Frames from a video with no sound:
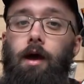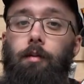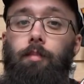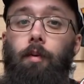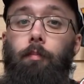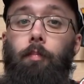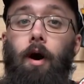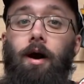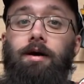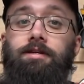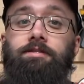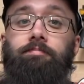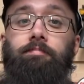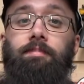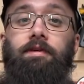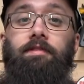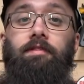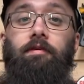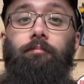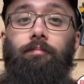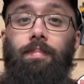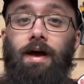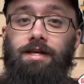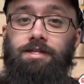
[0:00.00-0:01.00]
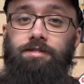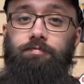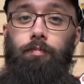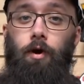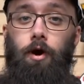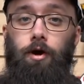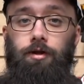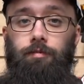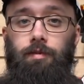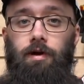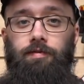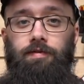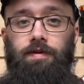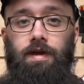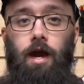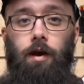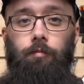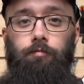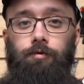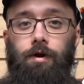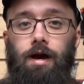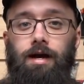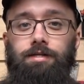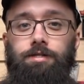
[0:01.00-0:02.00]
But possibly the best part about the
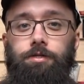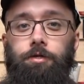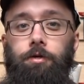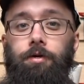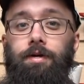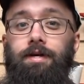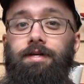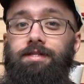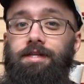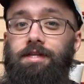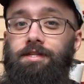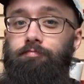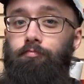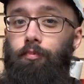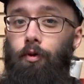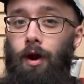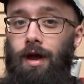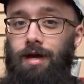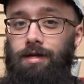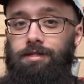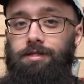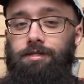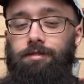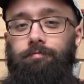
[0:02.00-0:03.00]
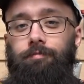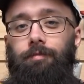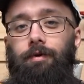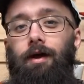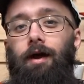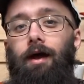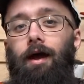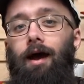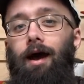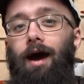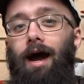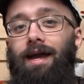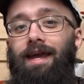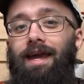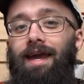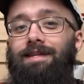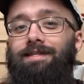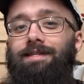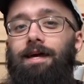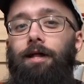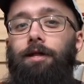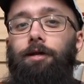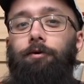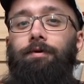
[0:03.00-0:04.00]
Upriser is its price. I
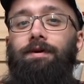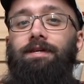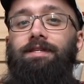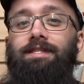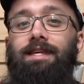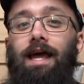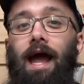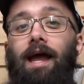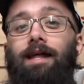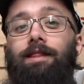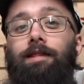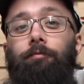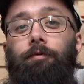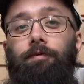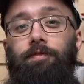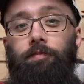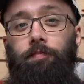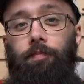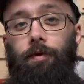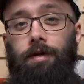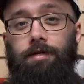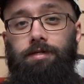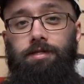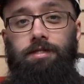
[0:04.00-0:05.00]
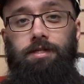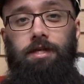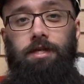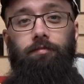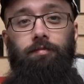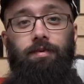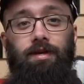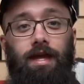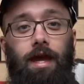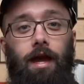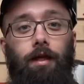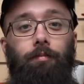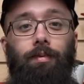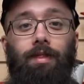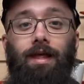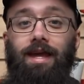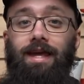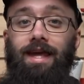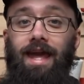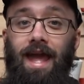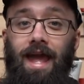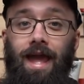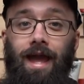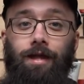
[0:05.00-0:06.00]
can't tell you exactly what the price to be yet, but I
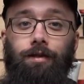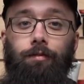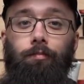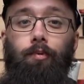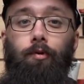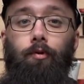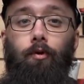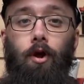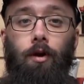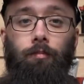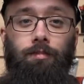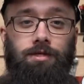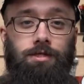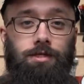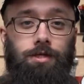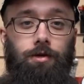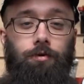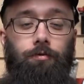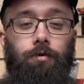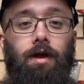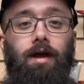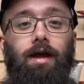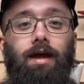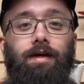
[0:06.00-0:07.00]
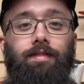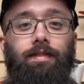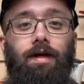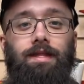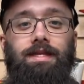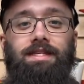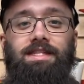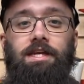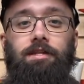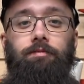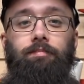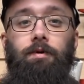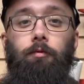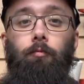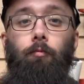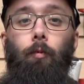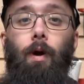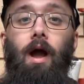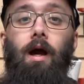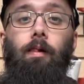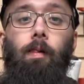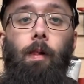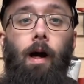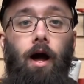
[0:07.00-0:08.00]
can promise you that it's going to be
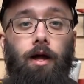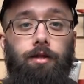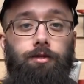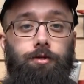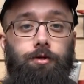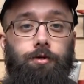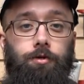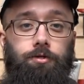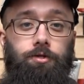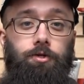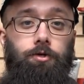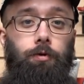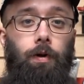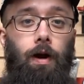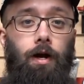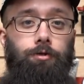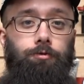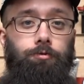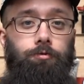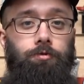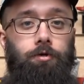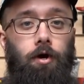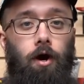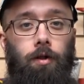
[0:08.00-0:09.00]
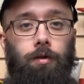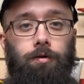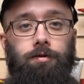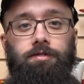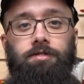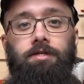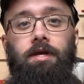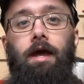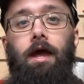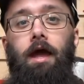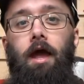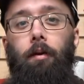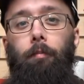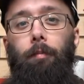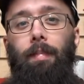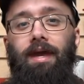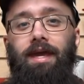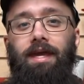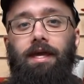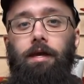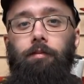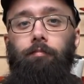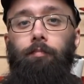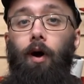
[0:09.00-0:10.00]
well under $200,
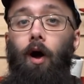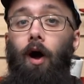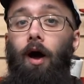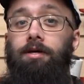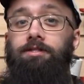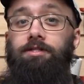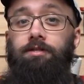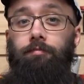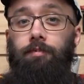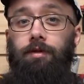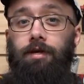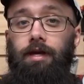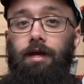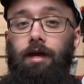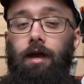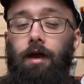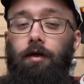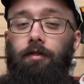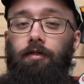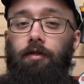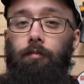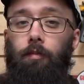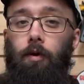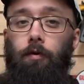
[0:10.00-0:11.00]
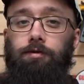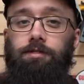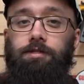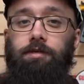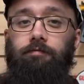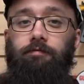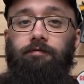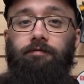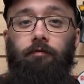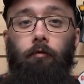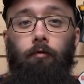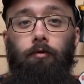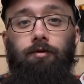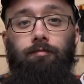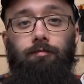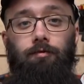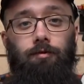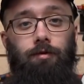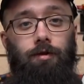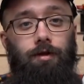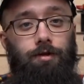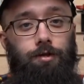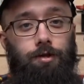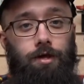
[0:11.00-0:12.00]
making it possibly the most
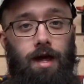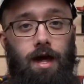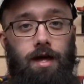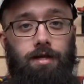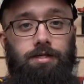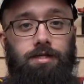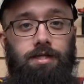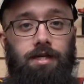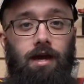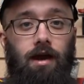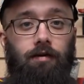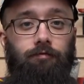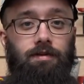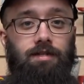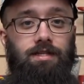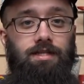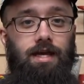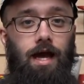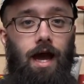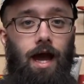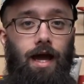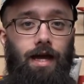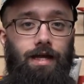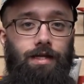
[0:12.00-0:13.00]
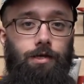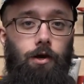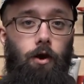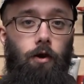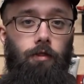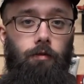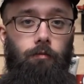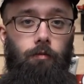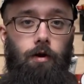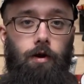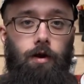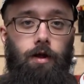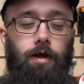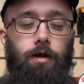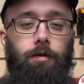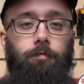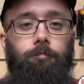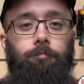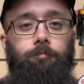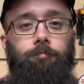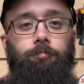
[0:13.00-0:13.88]
affordable chassis of its kind on the market.